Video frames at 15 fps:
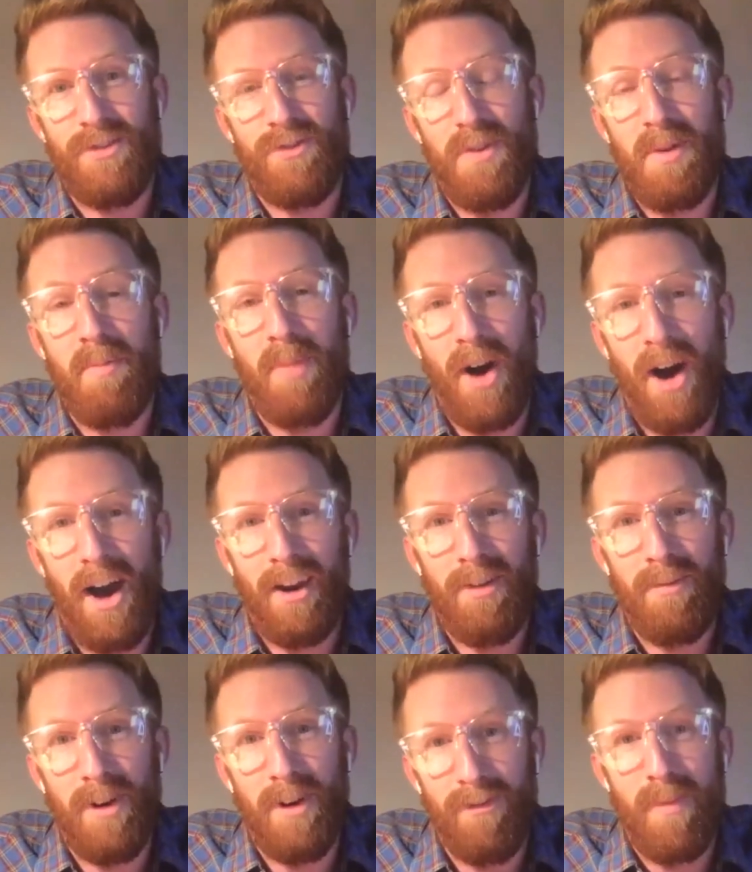From the
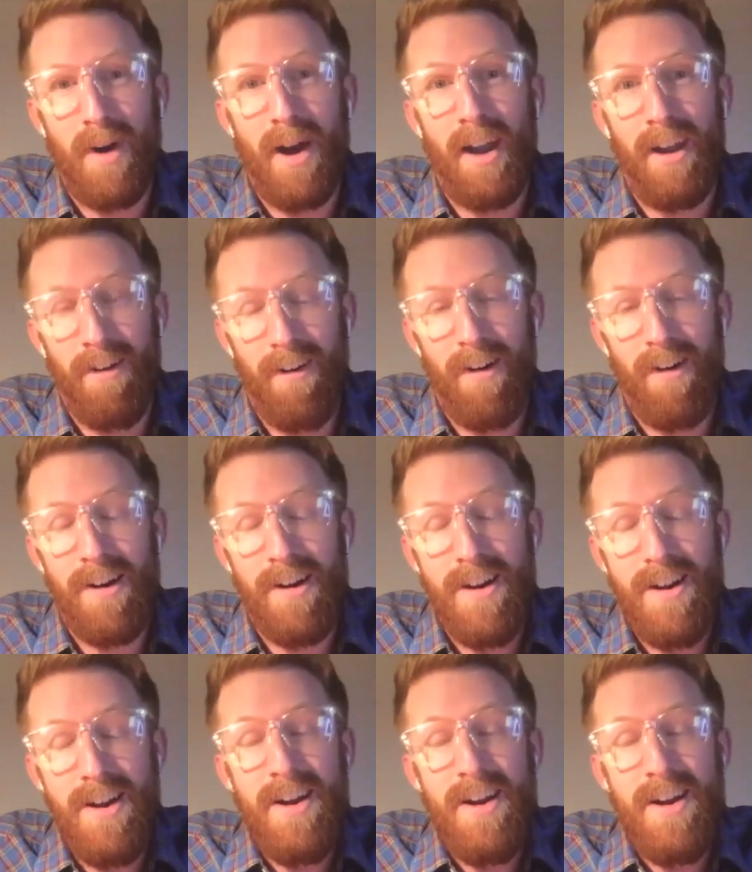bottom of my heart,